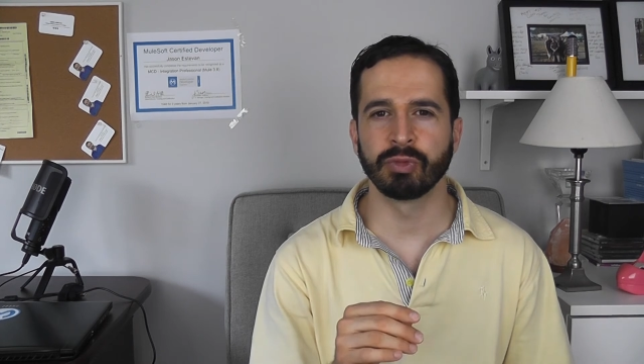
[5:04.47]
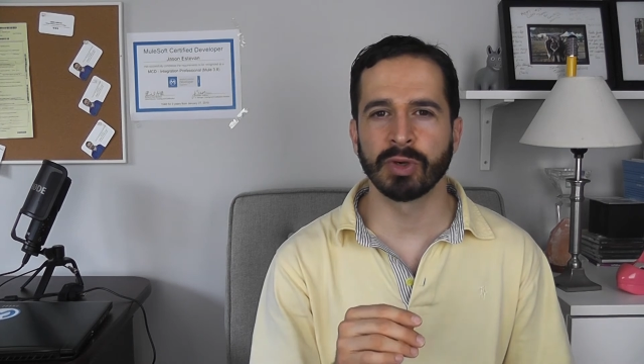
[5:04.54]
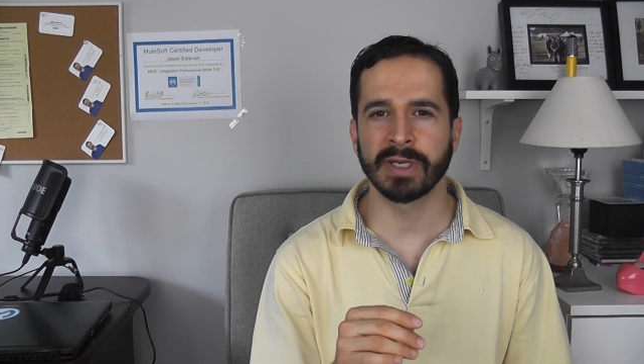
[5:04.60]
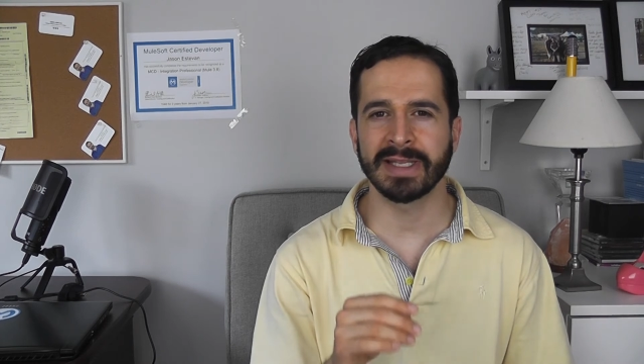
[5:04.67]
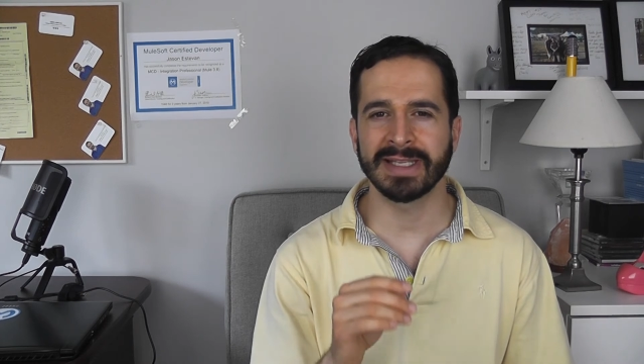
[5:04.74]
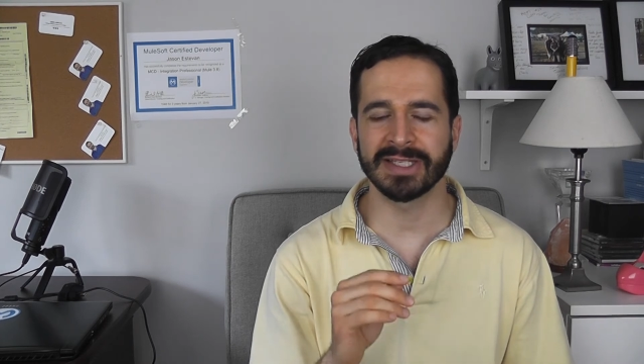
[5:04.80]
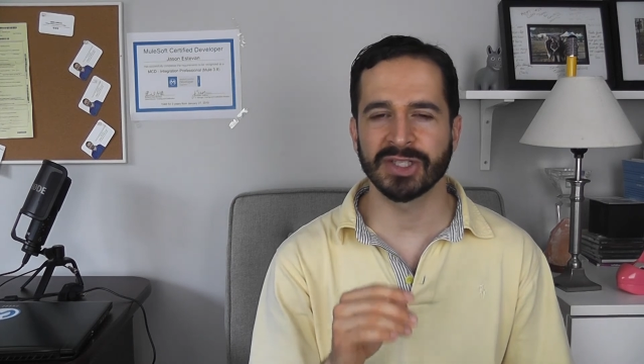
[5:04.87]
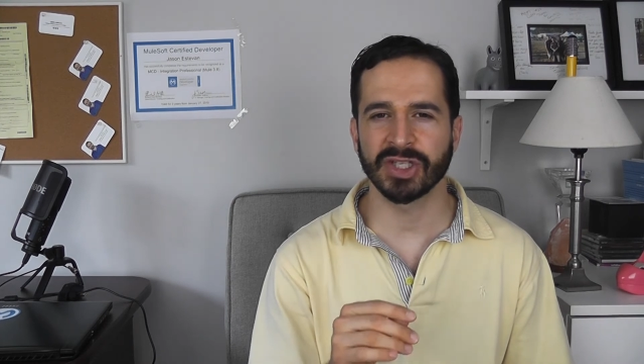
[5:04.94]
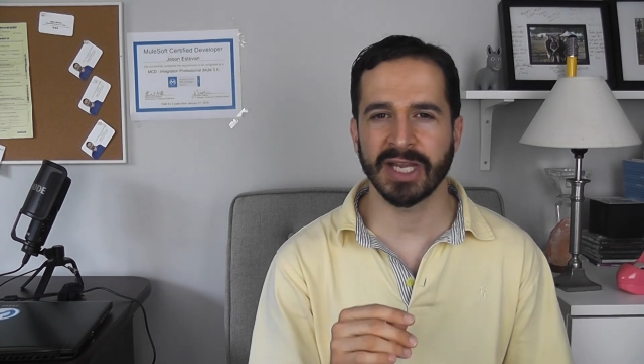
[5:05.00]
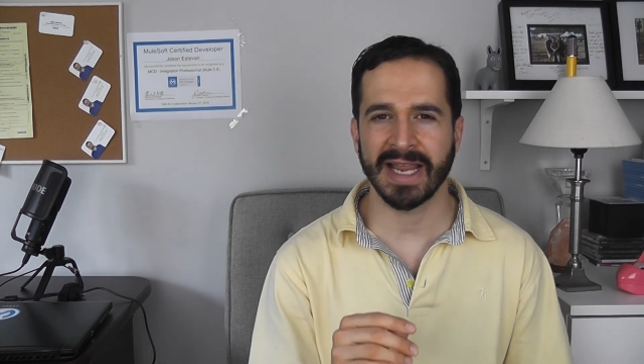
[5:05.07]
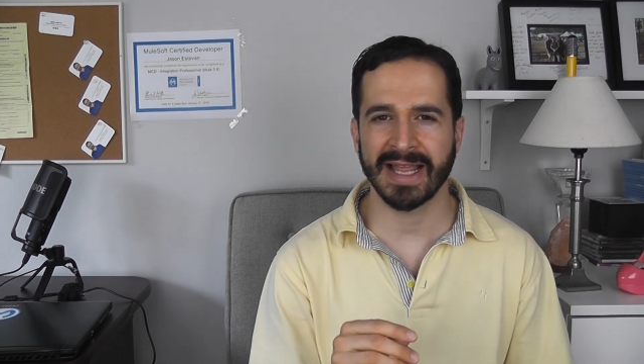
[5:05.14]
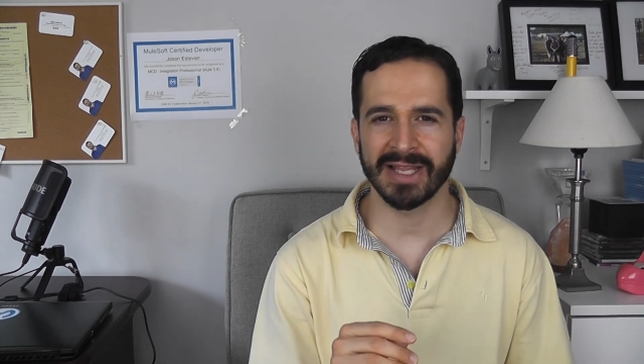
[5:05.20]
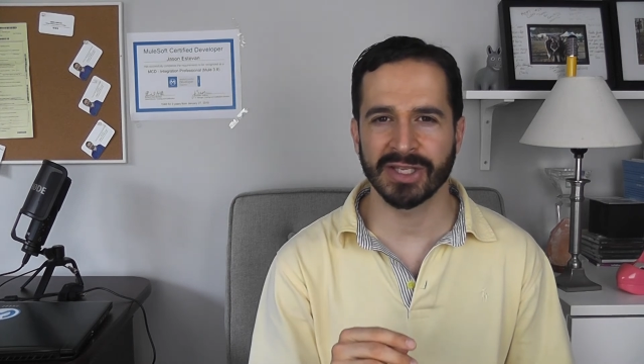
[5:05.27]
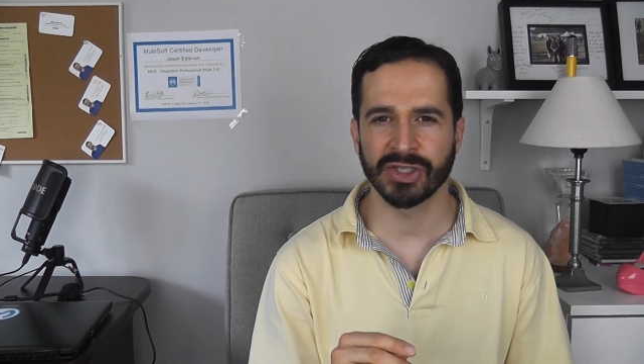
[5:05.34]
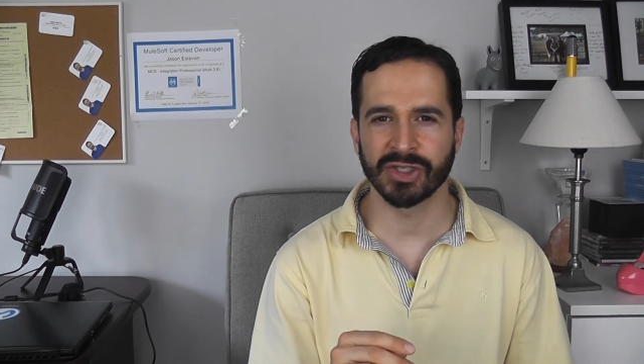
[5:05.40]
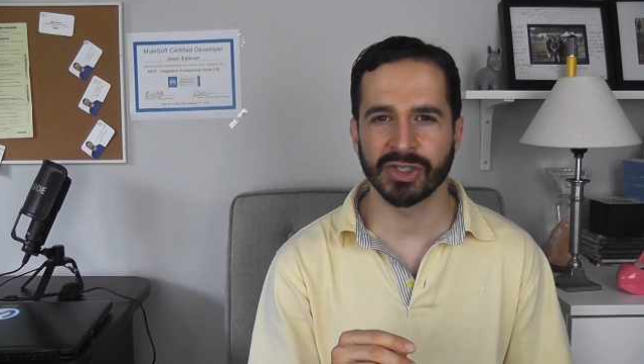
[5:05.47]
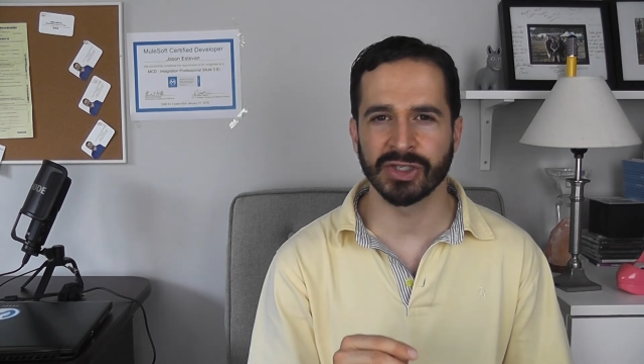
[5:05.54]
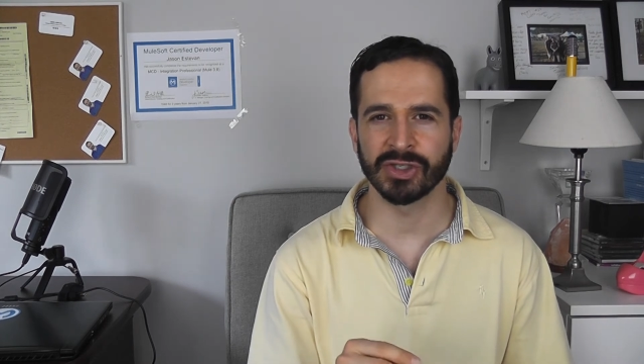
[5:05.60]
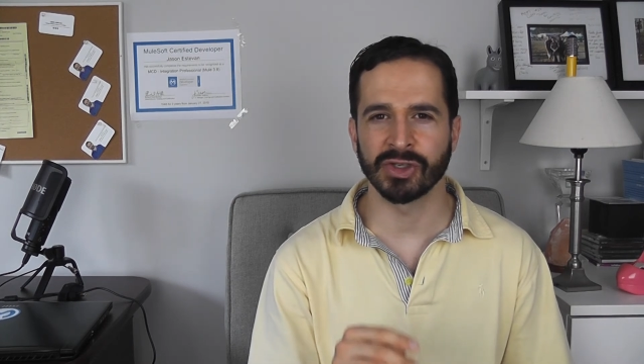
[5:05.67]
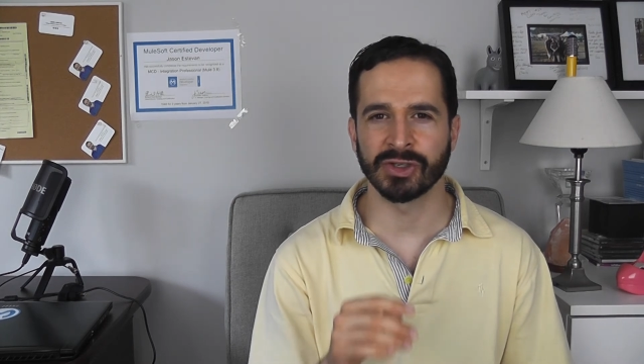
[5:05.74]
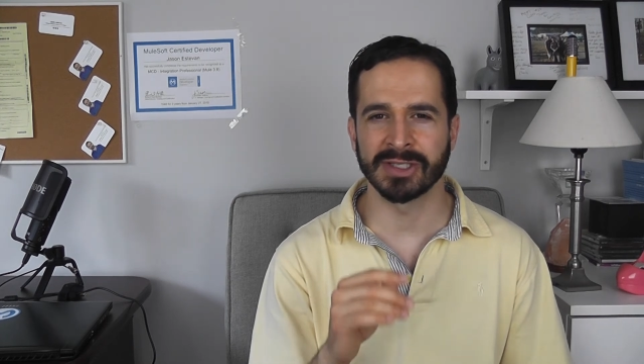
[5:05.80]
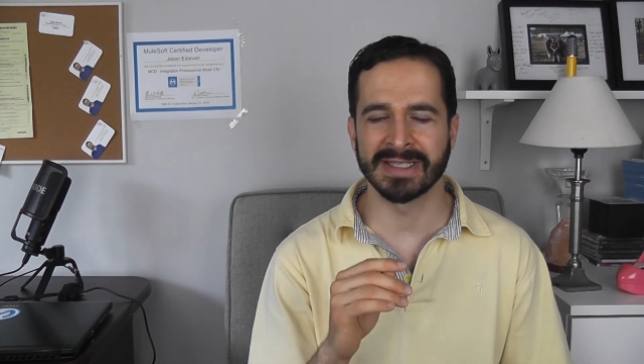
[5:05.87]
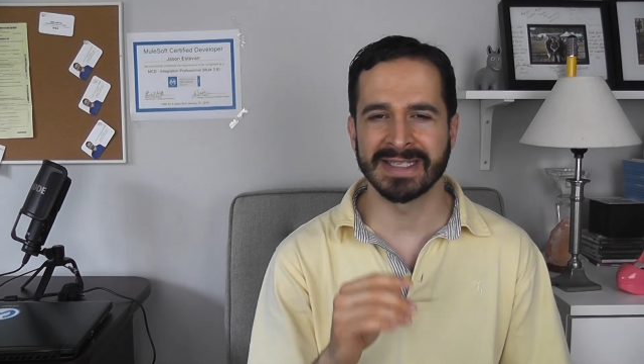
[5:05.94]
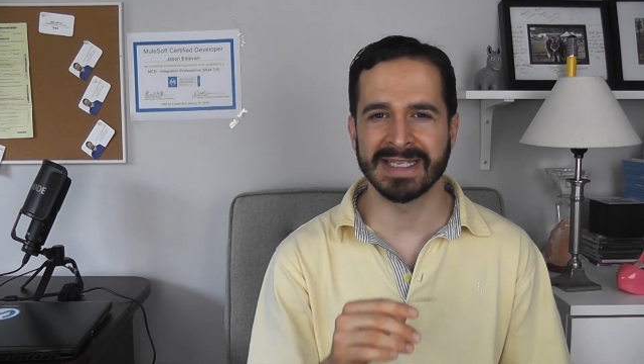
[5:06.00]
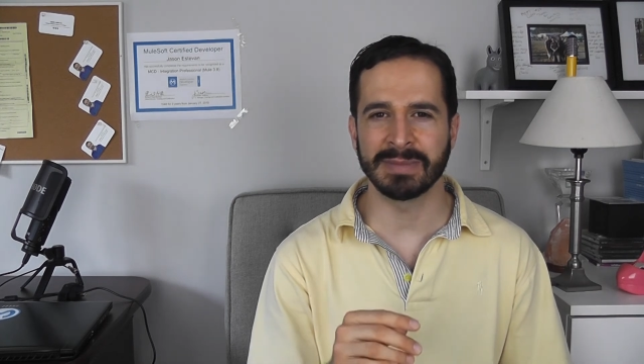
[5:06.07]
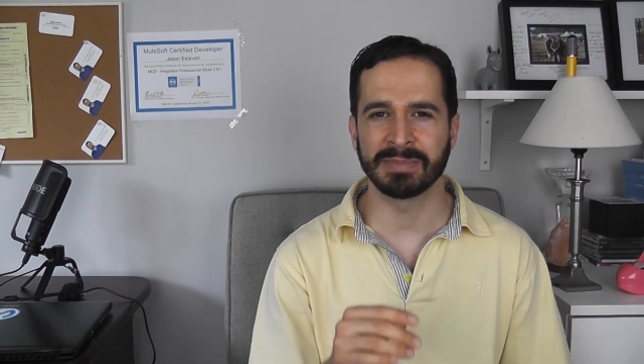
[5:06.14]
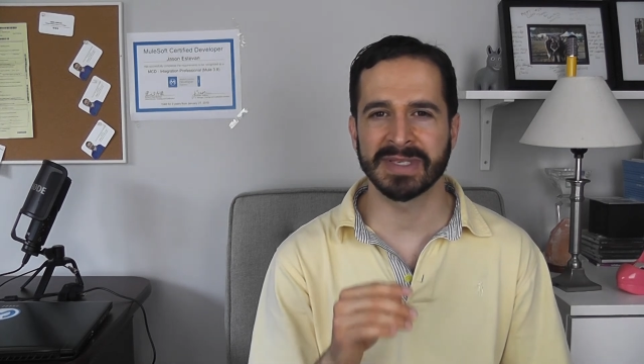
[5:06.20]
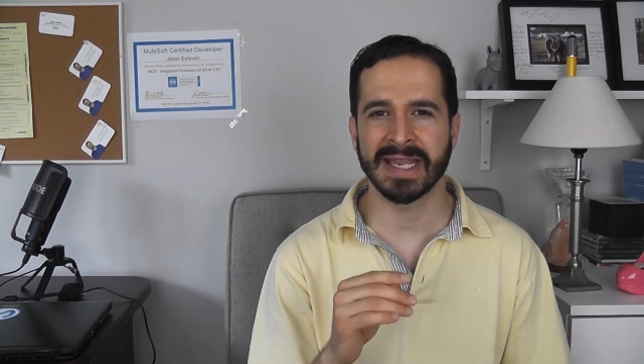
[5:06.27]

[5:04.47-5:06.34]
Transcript: really challenges your deep